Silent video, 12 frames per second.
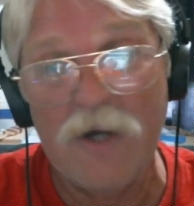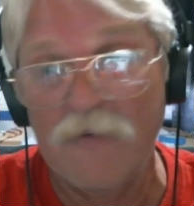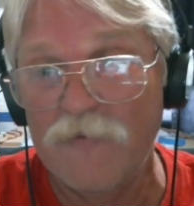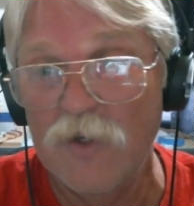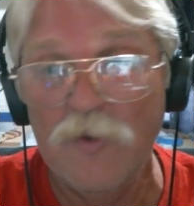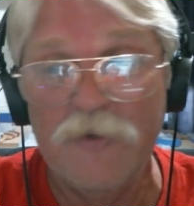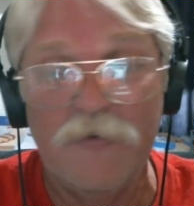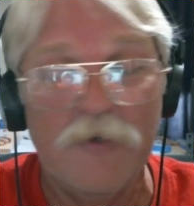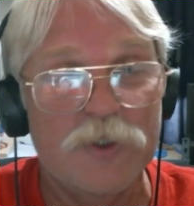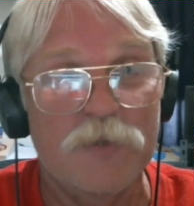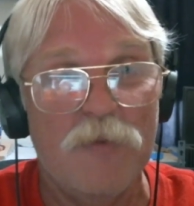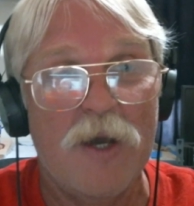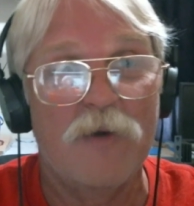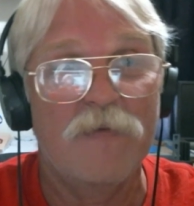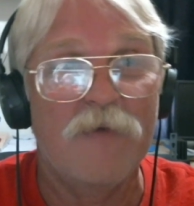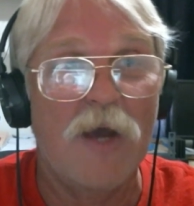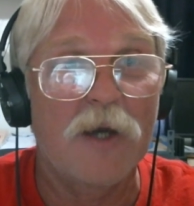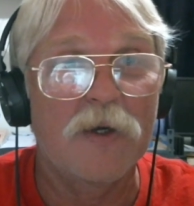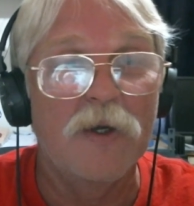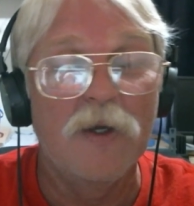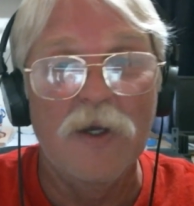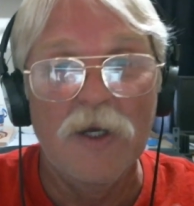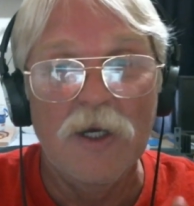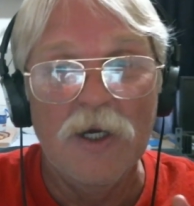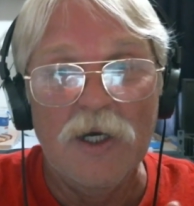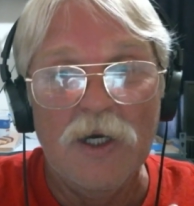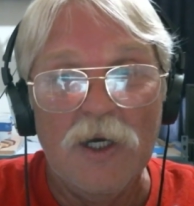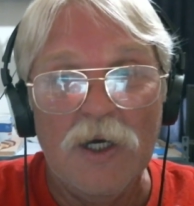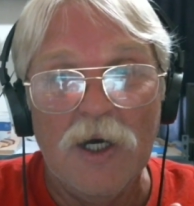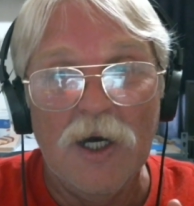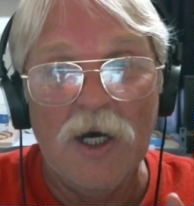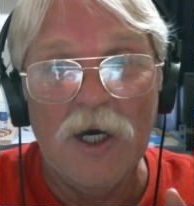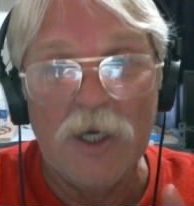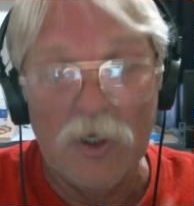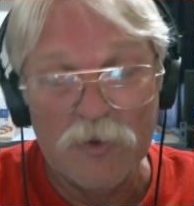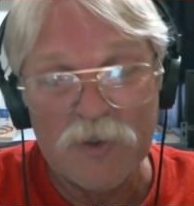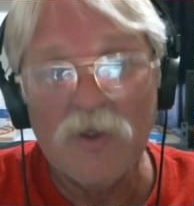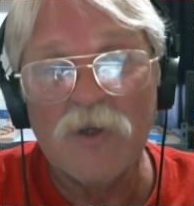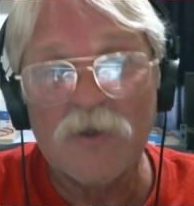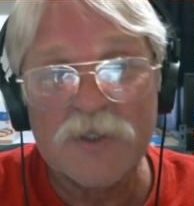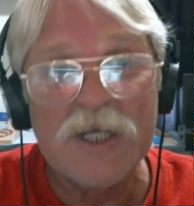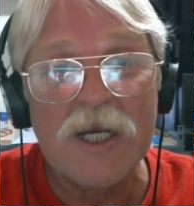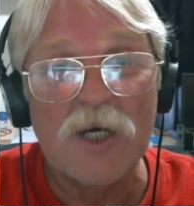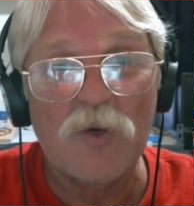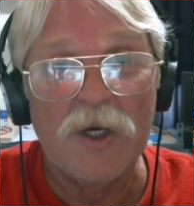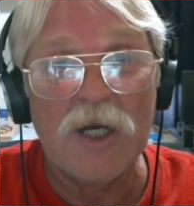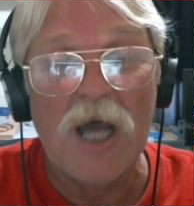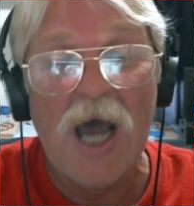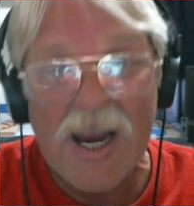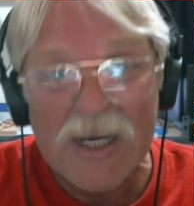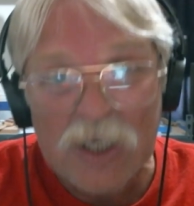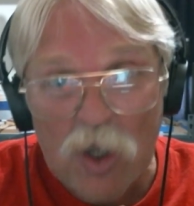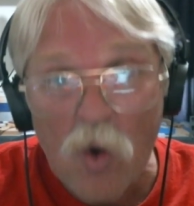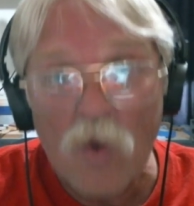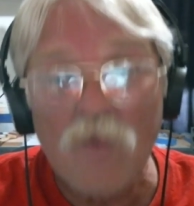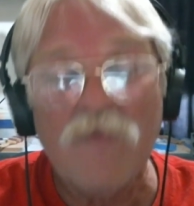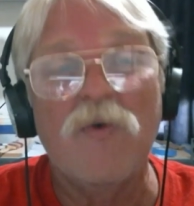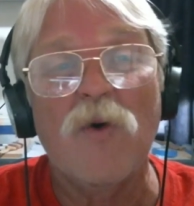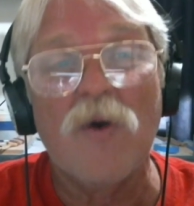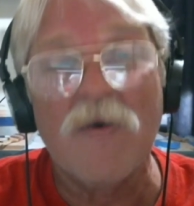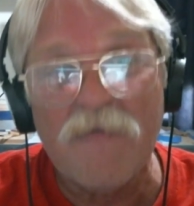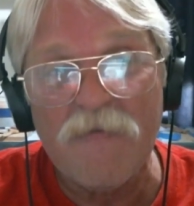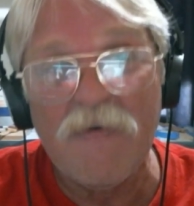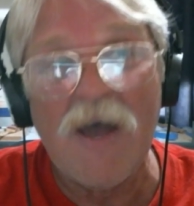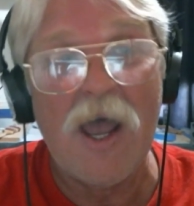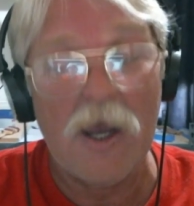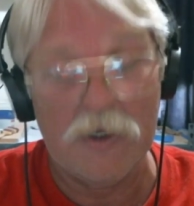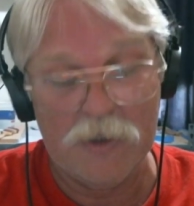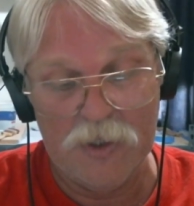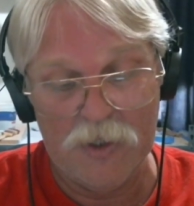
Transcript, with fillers: a few of you, as a matter of fact. Here's a little secret. I know for a fact